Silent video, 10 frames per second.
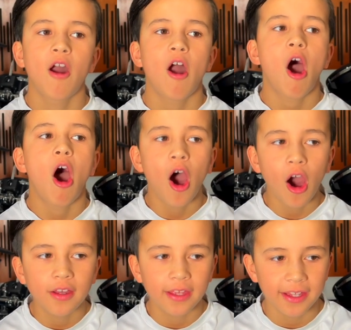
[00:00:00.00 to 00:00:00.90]

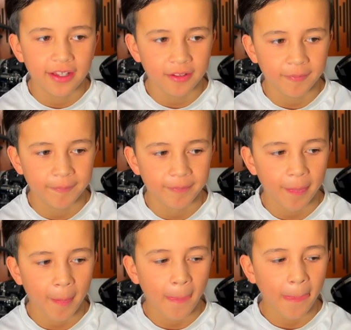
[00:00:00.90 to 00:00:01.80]
hugging,
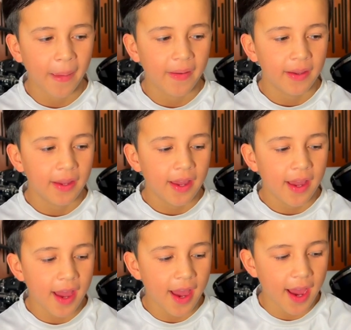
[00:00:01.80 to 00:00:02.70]

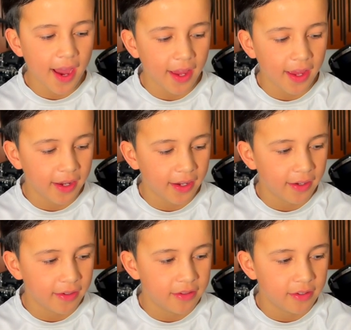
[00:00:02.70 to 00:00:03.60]

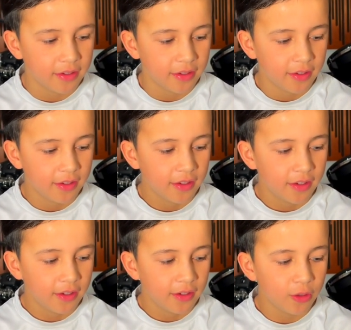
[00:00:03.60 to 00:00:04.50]
and
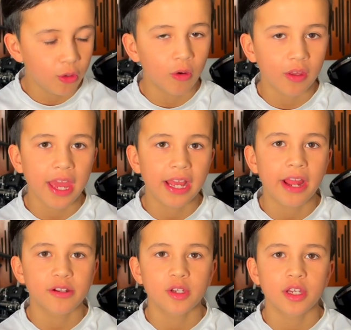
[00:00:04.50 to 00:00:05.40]
not getting
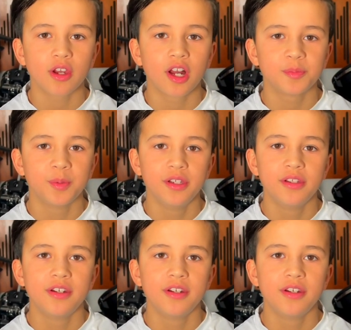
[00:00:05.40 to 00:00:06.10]
angry at your husband.